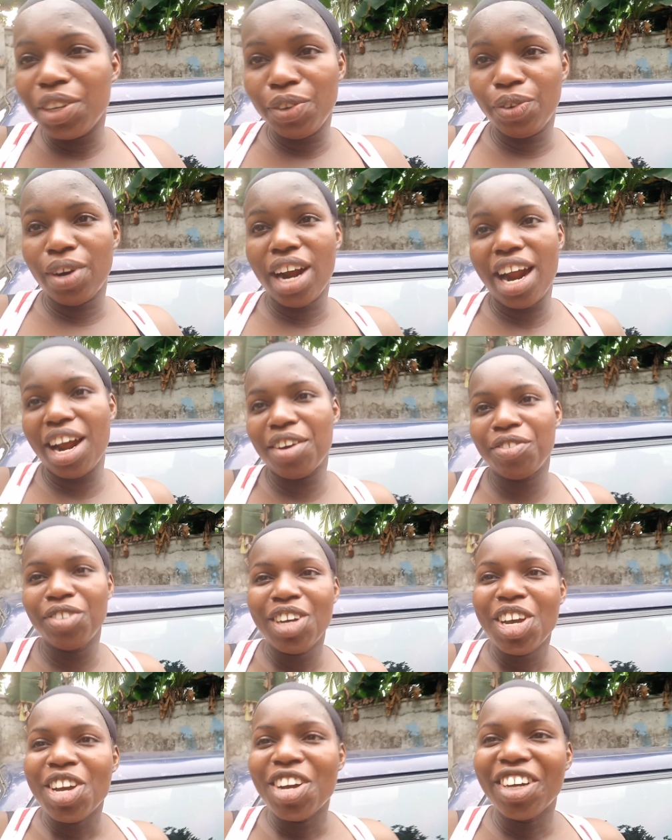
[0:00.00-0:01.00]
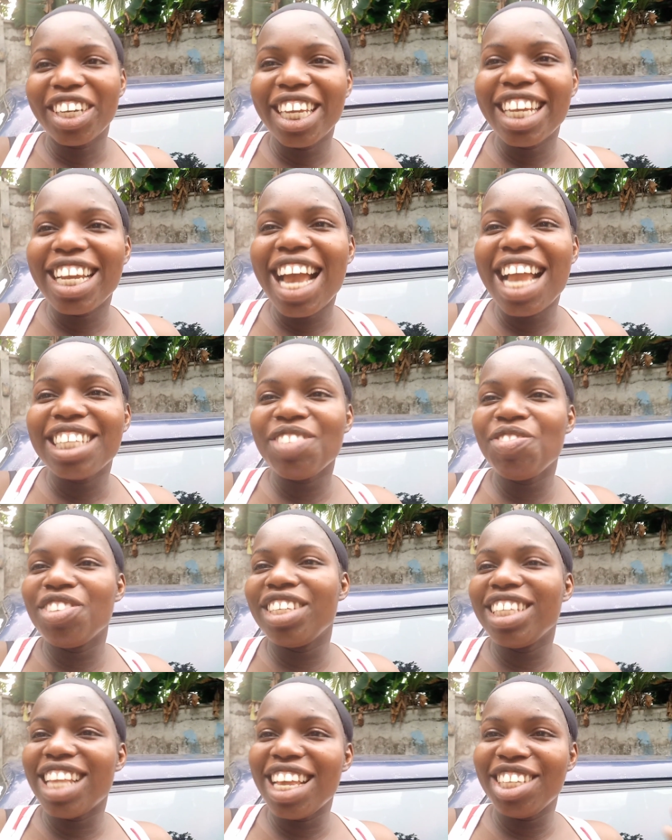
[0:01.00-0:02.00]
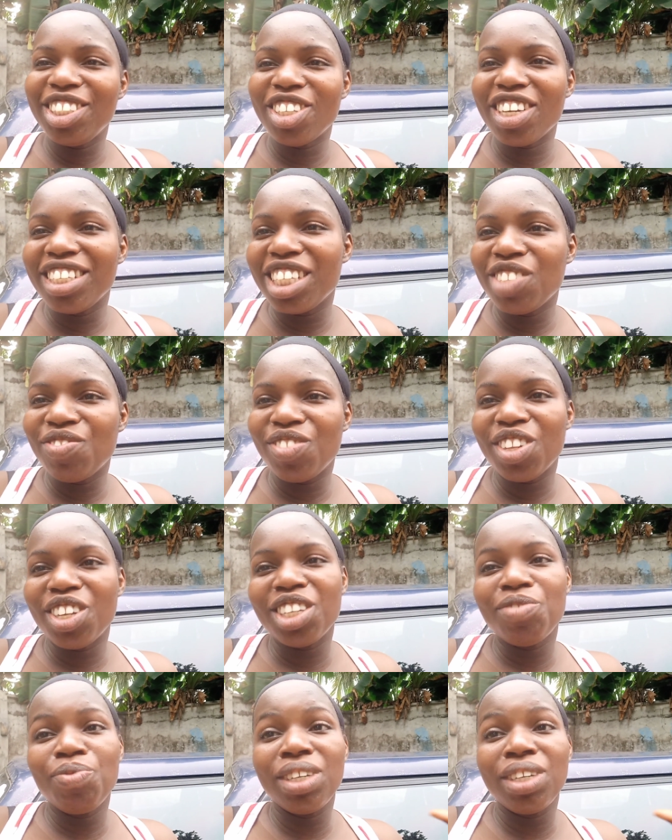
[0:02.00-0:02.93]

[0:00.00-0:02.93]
you have. Okay, guys, if you did enjoy this vlog,